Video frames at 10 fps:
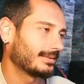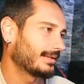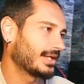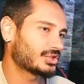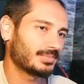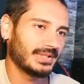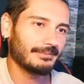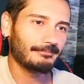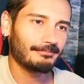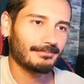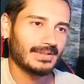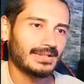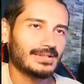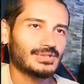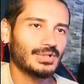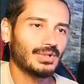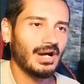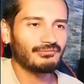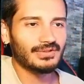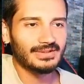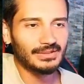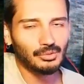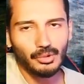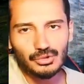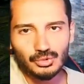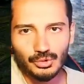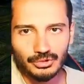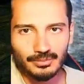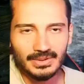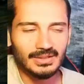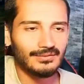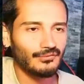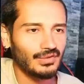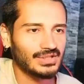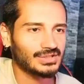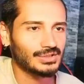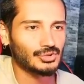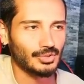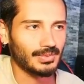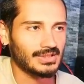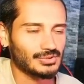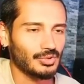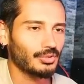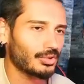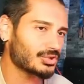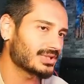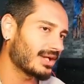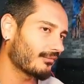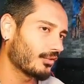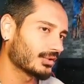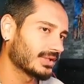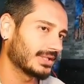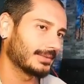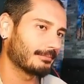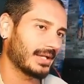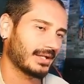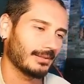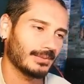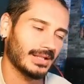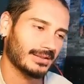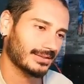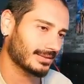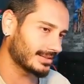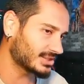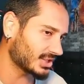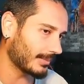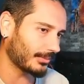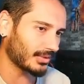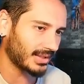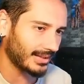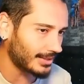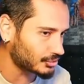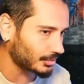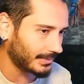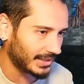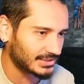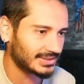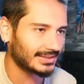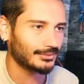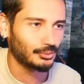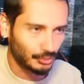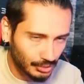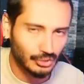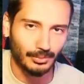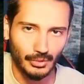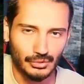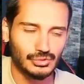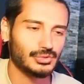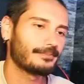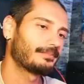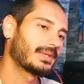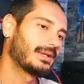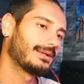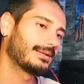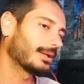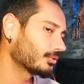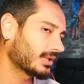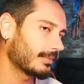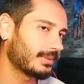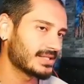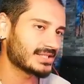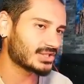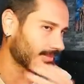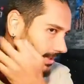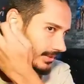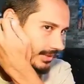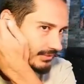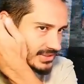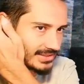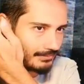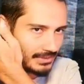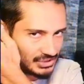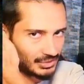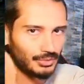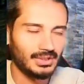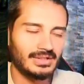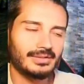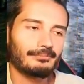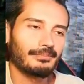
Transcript: HP. So after that, Urost going to be finish the job, guys. So Urost there for the backup. Like, this champion can also manage to nuke the boss. Like, you can place a Shamal there, which is I mentioned earlier.